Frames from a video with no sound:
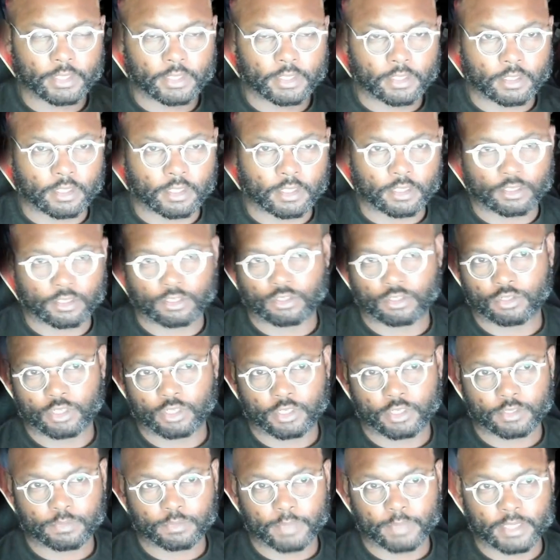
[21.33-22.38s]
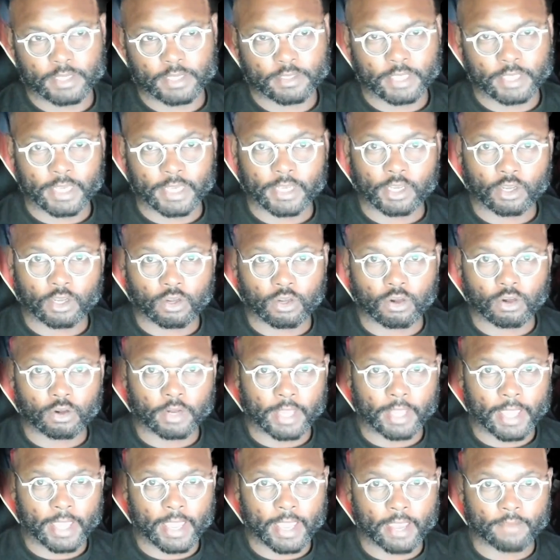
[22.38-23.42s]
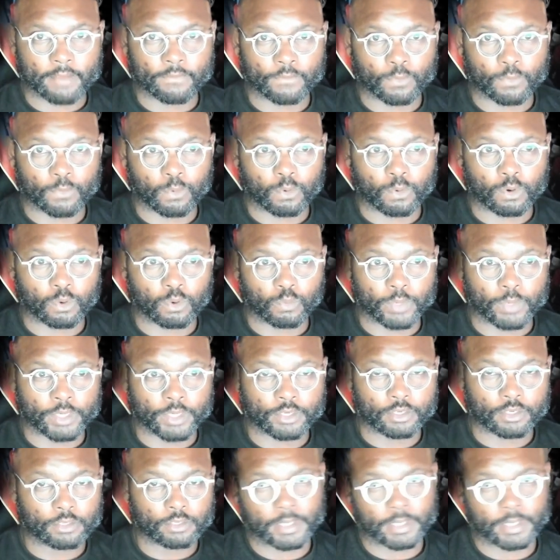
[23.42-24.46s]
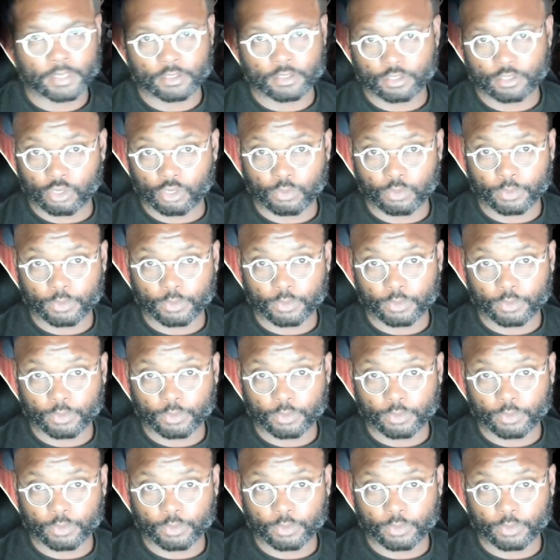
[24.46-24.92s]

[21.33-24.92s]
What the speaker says: This is just my second car to have for winter because it's all-wheel